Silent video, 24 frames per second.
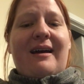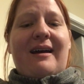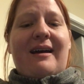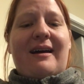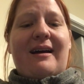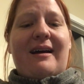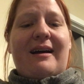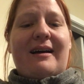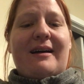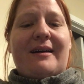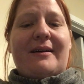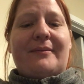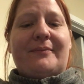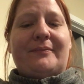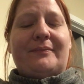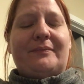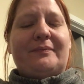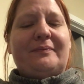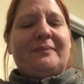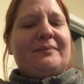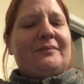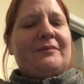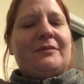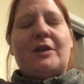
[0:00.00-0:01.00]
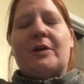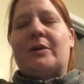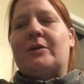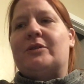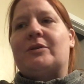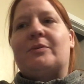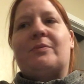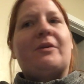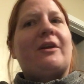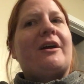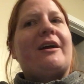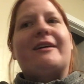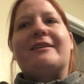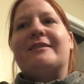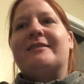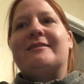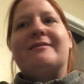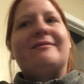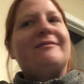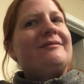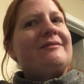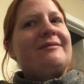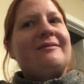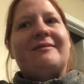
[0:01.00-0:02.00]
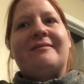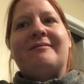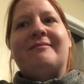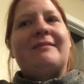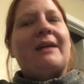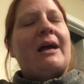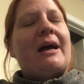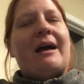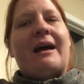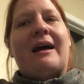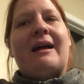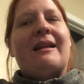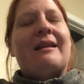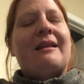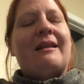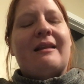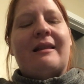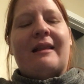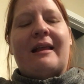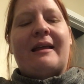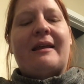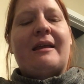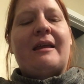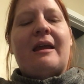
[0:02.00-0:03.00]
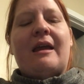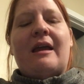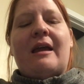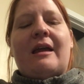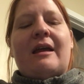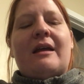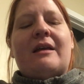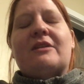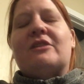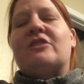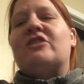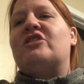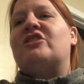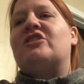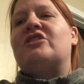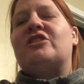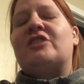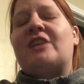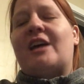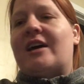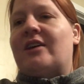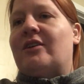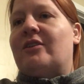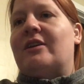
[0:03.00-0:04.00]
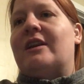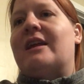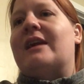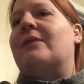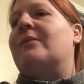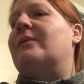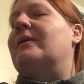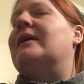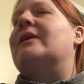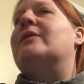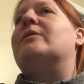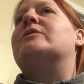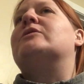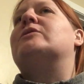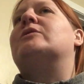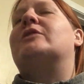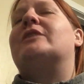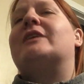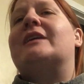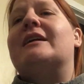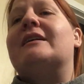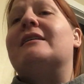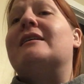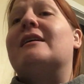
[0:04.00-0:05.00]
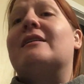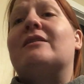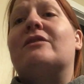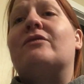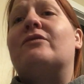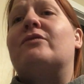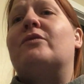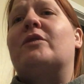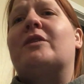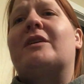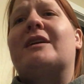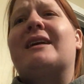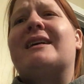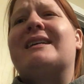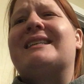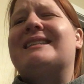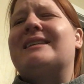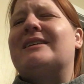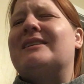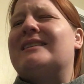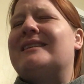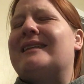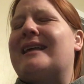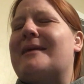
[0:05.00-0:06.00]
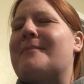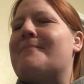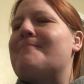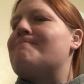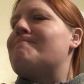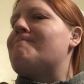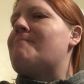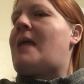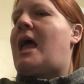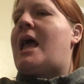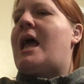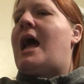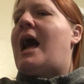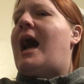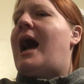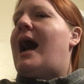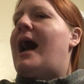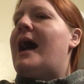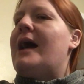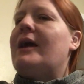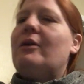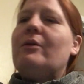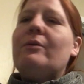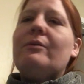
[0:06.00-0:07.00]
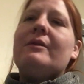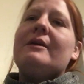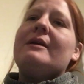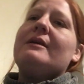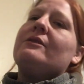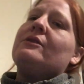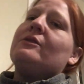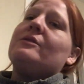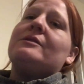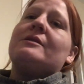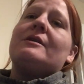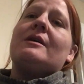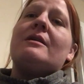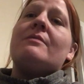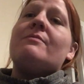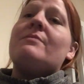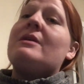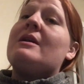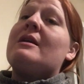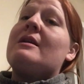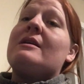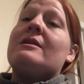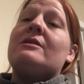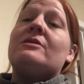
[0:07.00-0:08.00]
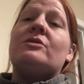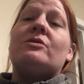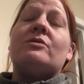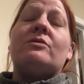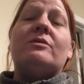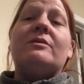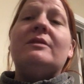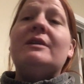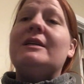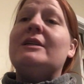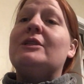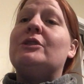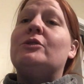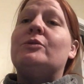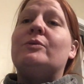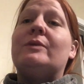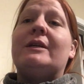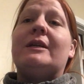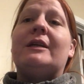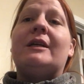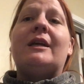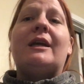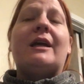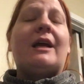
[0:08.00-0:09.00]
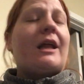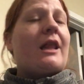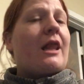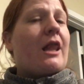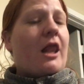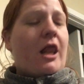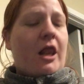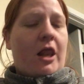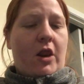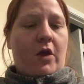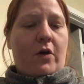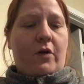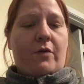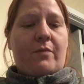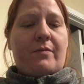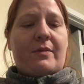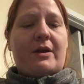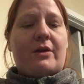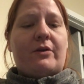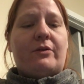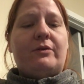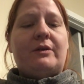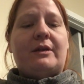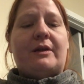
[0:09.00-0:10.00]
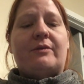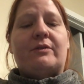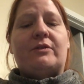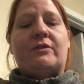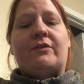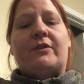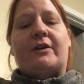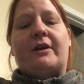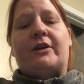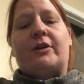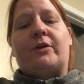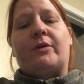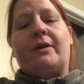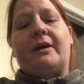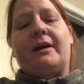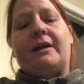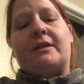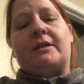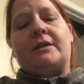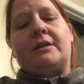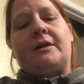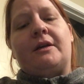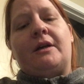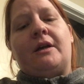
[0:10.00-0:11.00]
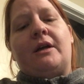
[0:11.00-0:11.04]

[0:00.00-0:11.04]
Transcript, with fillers: Um, no surprise. Not like Saturday when I was looking at the forecast, I was like, I don't think there's going to be any school next week. And lo and behold, I was very correct.